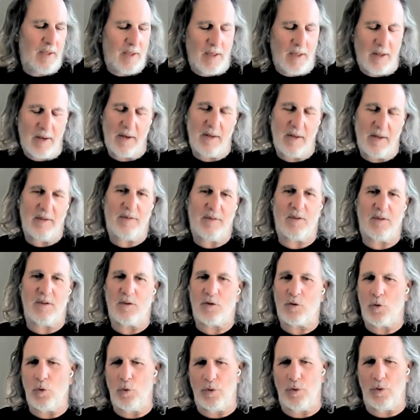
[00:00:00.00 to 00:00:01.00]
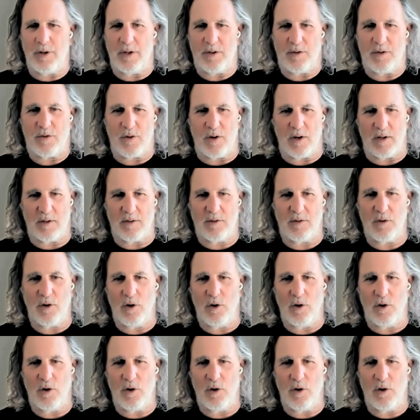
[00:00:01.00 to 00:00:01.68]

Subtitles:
again, it's the school district.